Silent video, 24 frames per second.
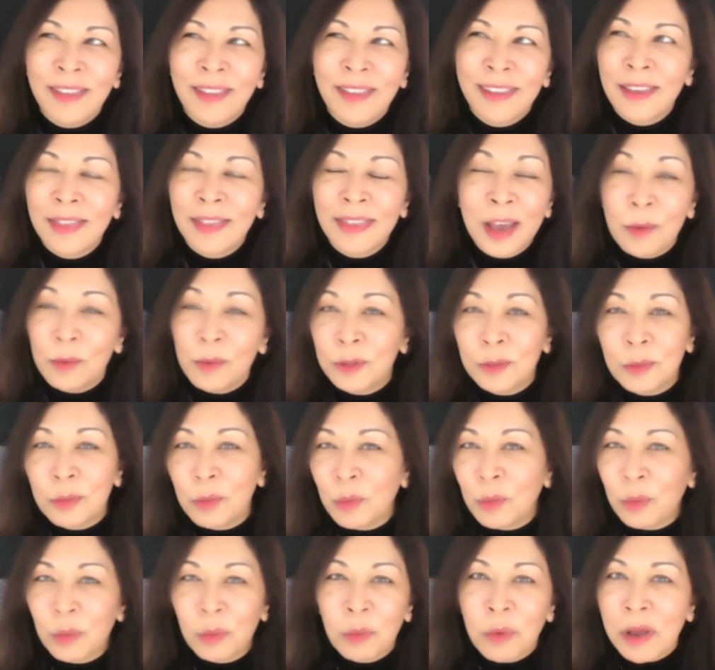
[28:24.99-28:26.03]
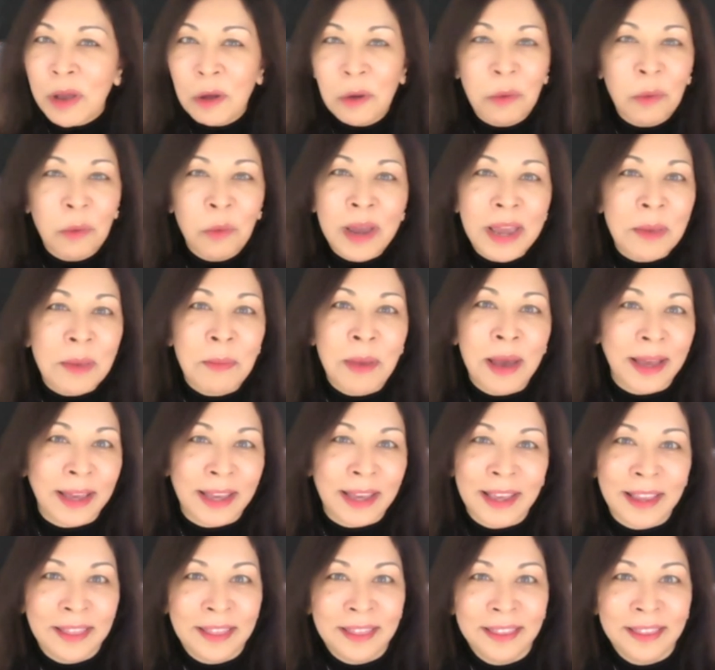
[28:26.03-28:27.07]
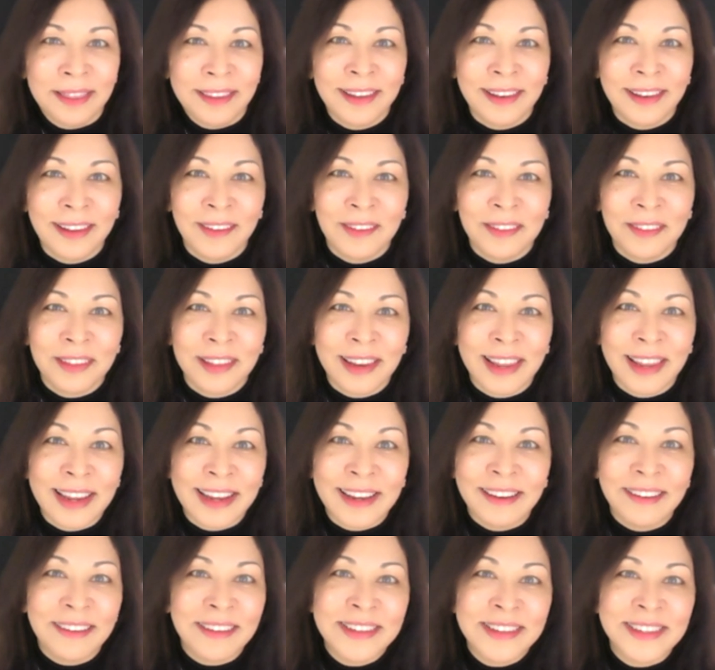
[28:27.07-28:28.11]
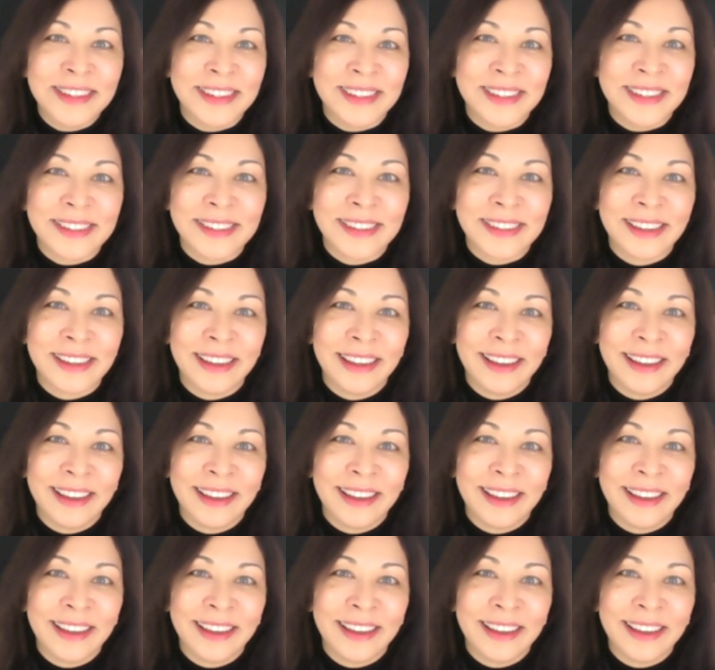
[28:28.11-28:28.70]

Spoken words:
And that was way back in the late 90s.